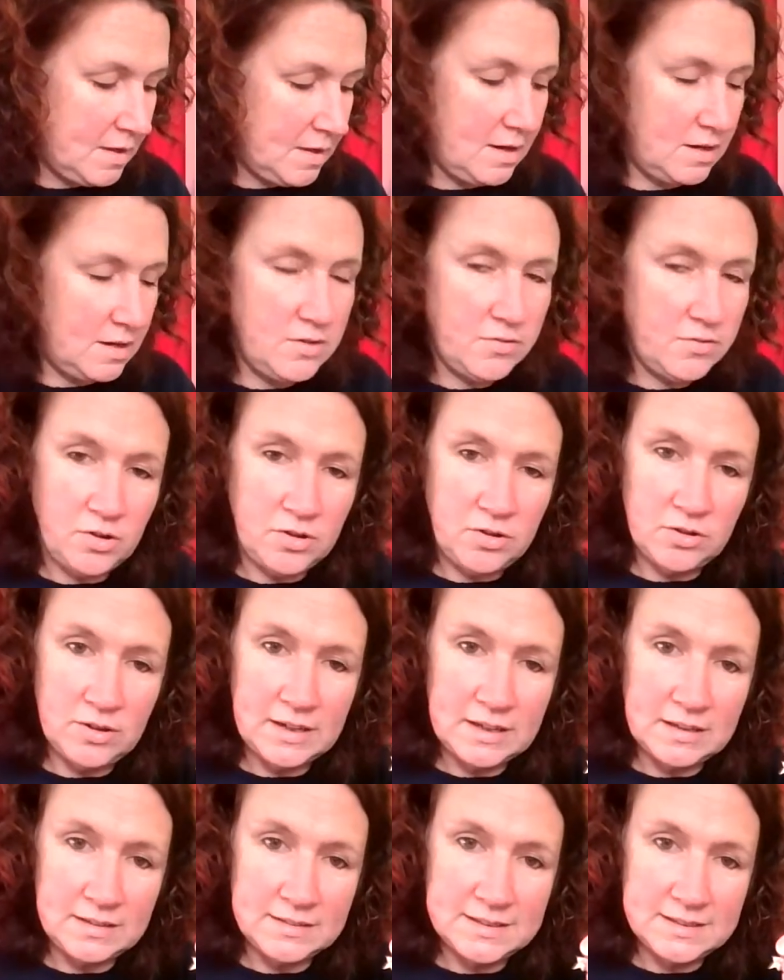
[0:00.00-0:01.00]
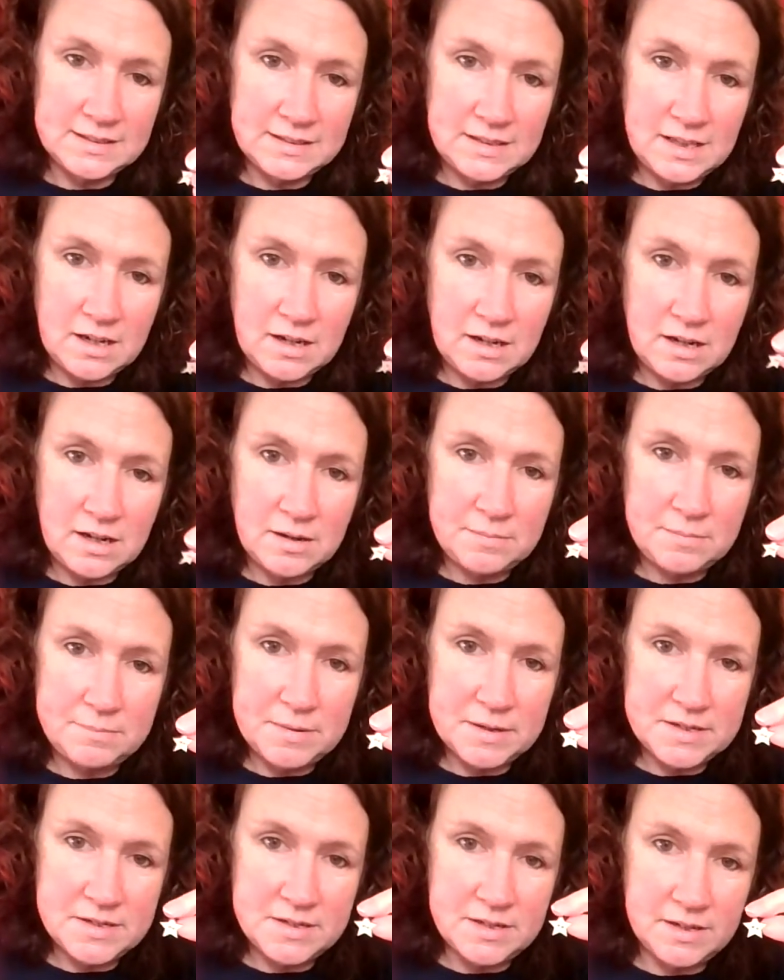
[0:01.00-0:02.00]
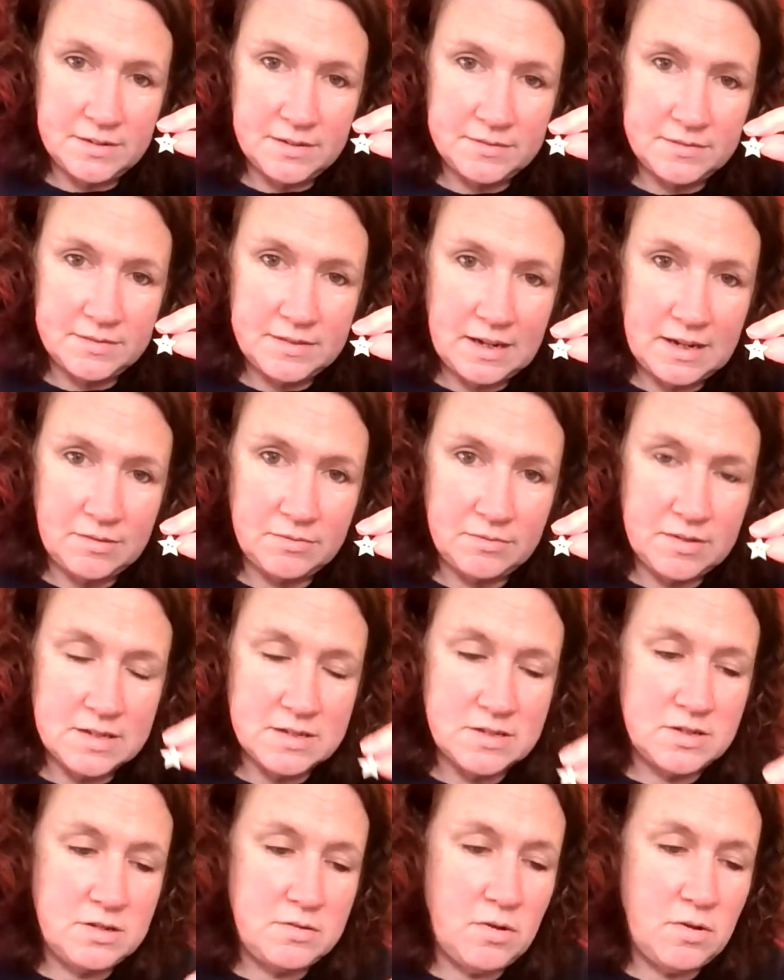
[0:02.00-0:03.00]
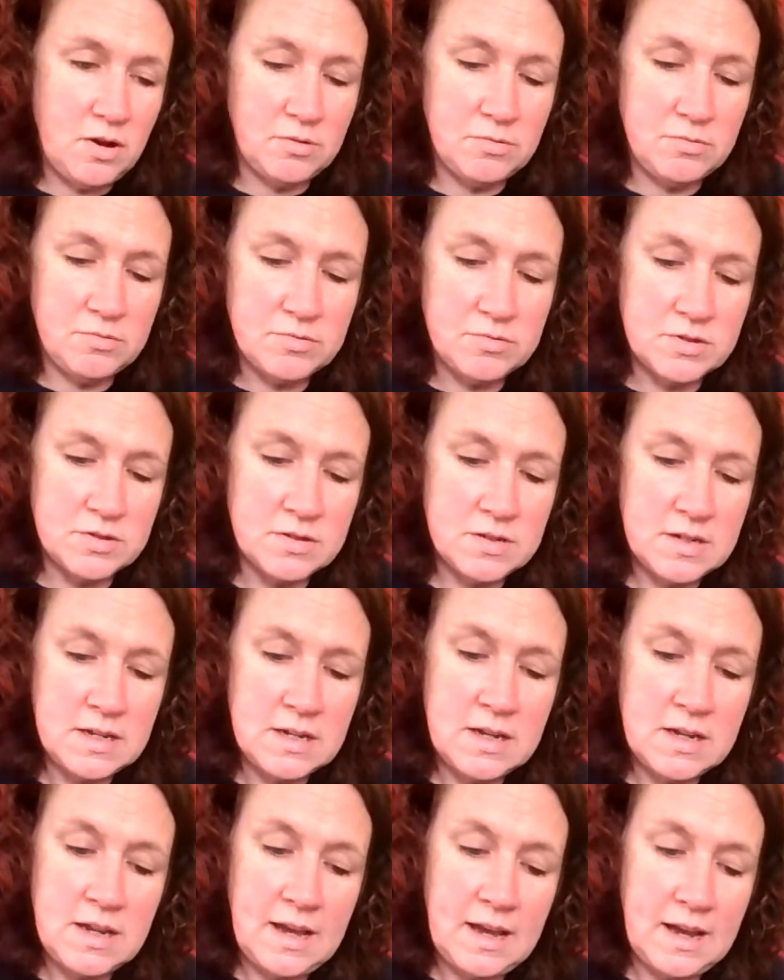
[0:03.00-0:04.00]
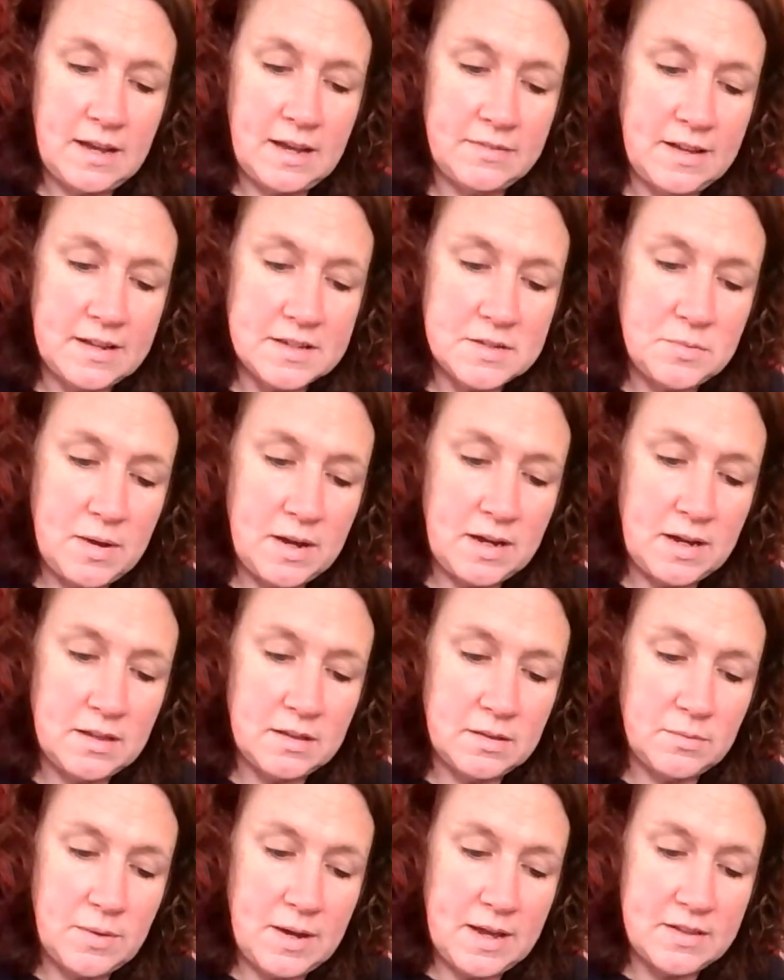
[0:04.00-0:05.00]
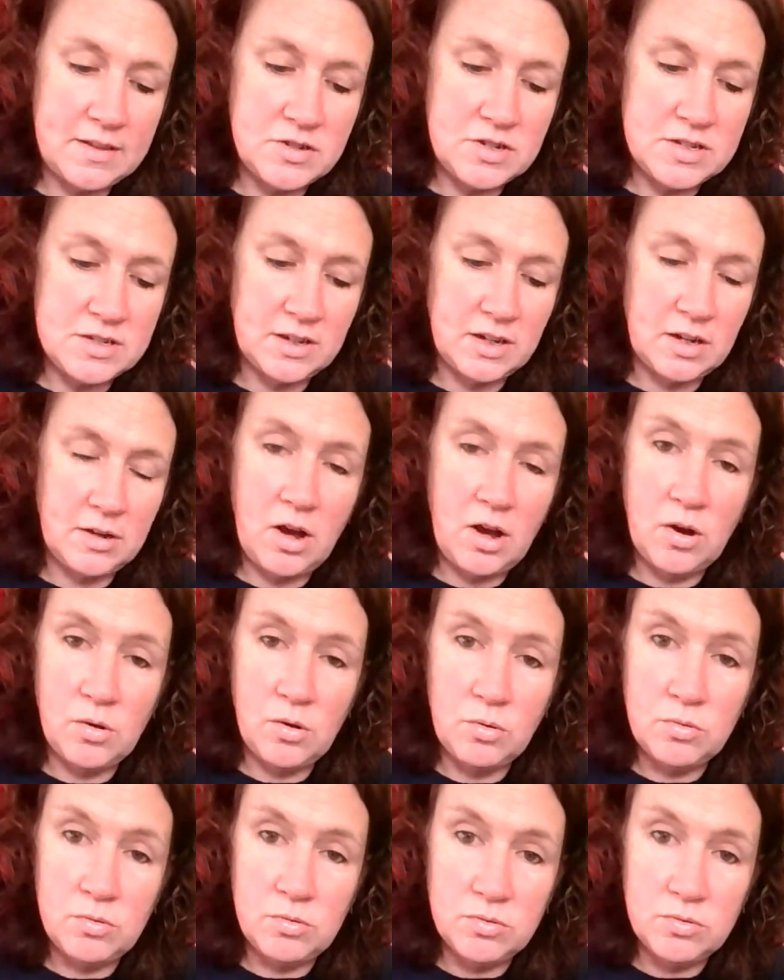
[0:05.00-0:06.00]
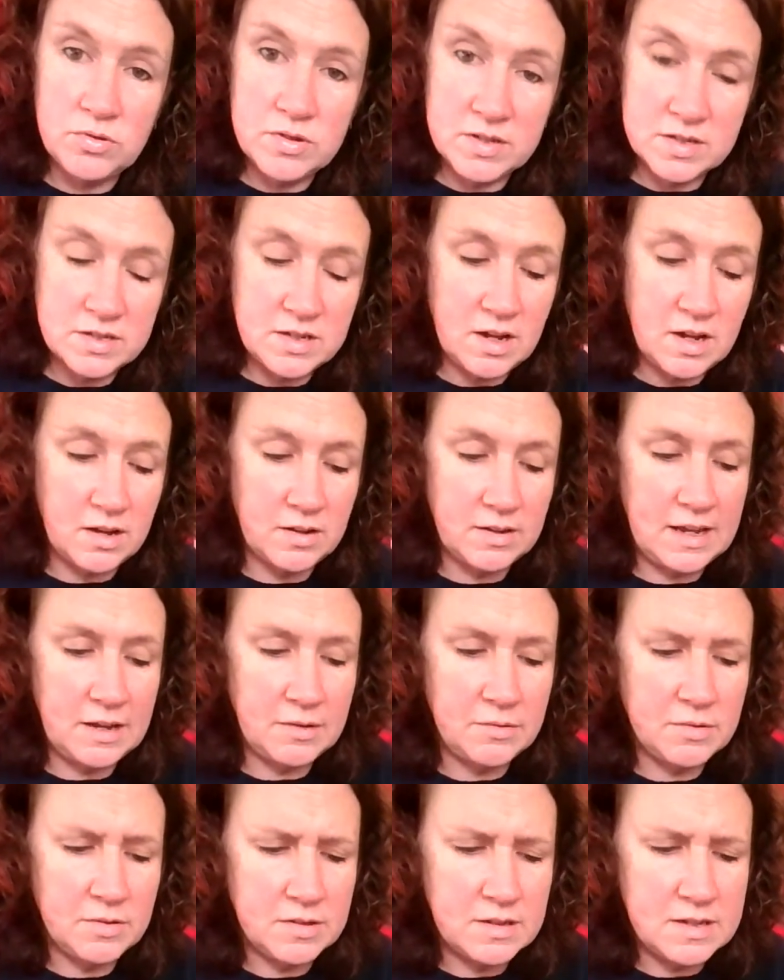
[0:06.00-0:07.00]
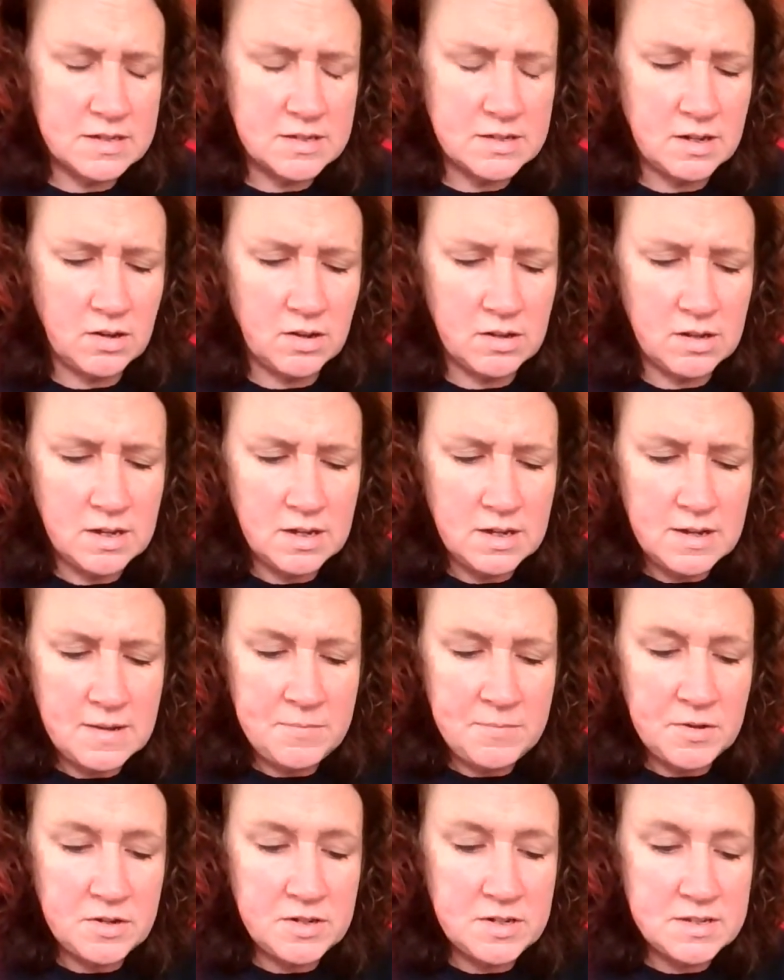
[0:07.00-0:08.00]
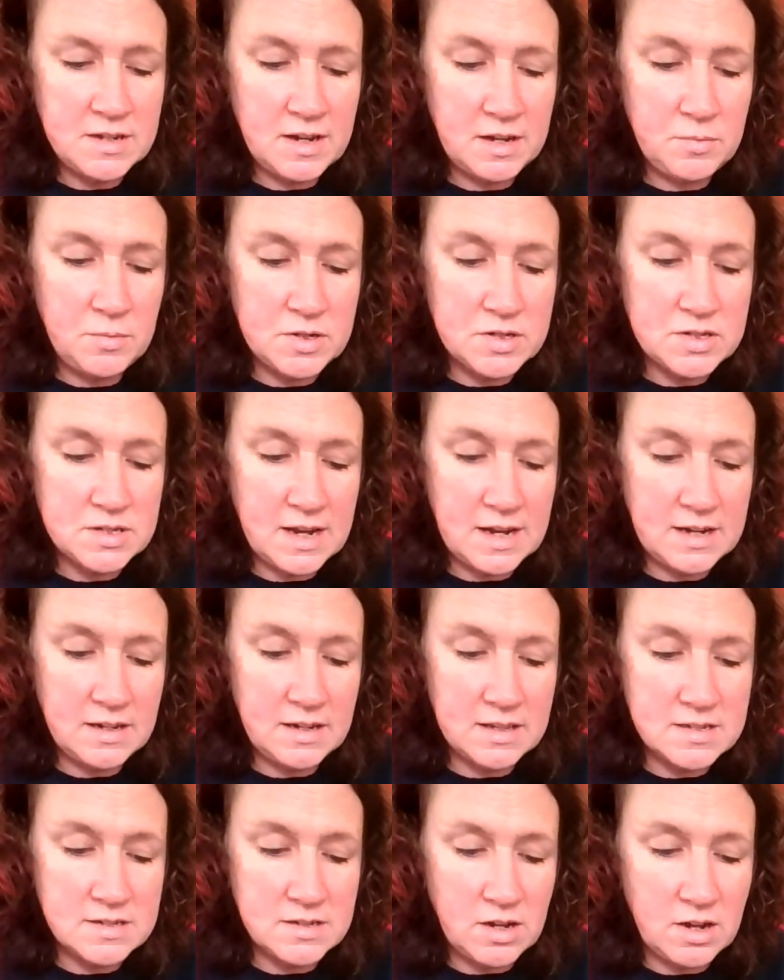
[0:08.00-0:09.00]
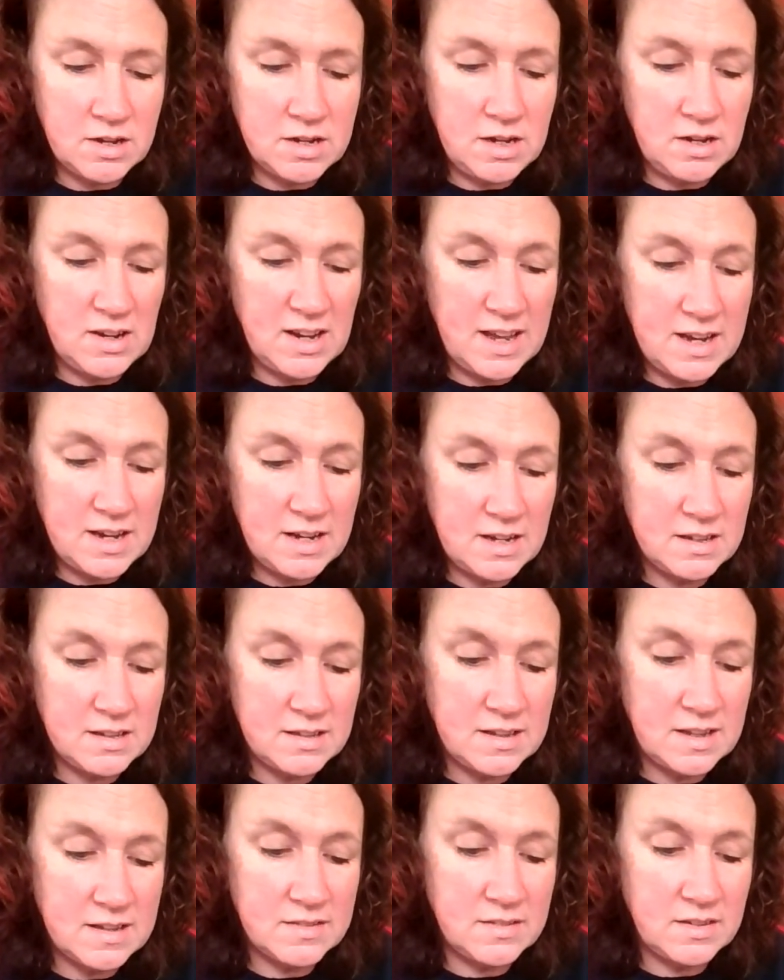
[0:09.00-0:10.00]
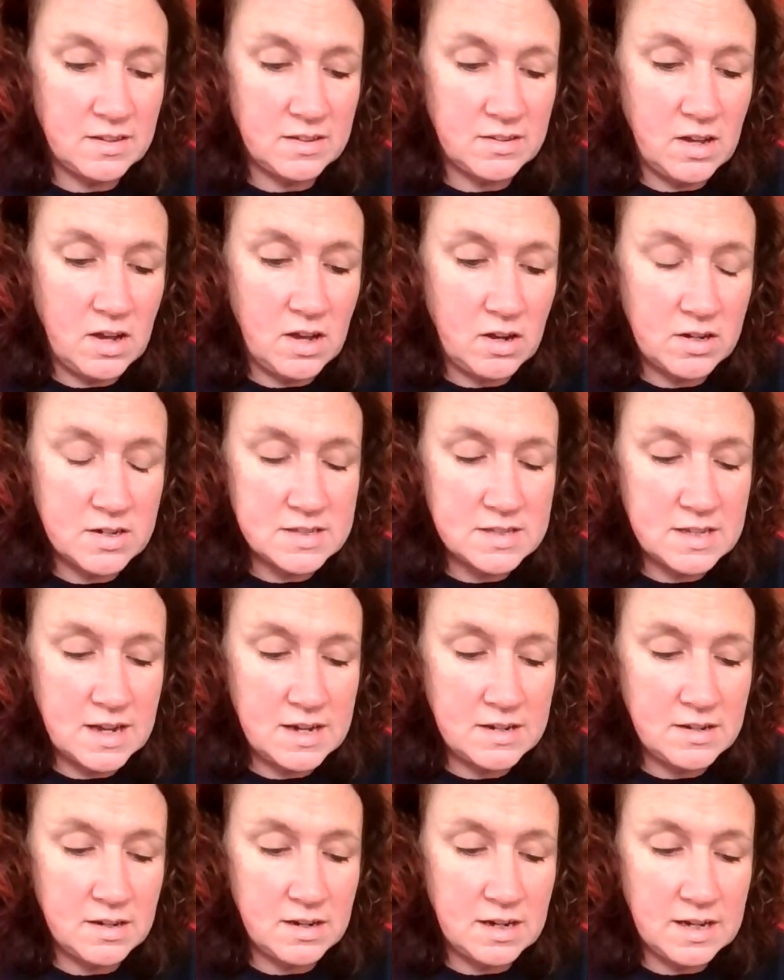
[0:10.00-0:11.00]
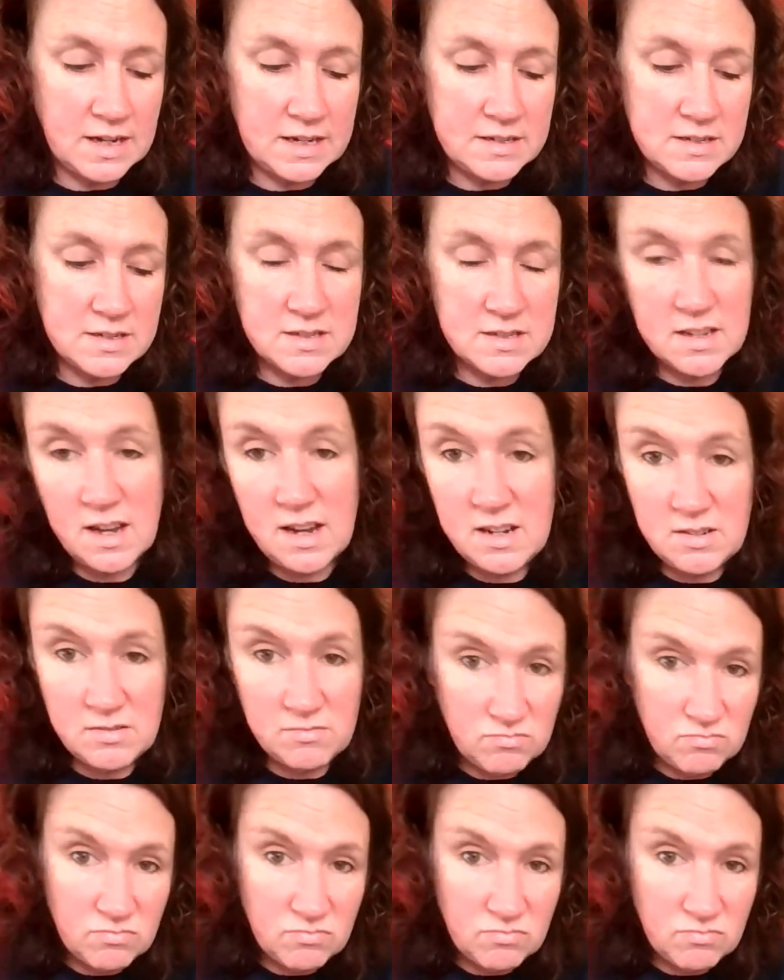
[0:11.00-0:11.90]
and you've got your little star button. Now there's 2 holes and that's where she's going to hold the star. Now it's got, you can decide which side of the star you like. There's a darker side and a lighter side.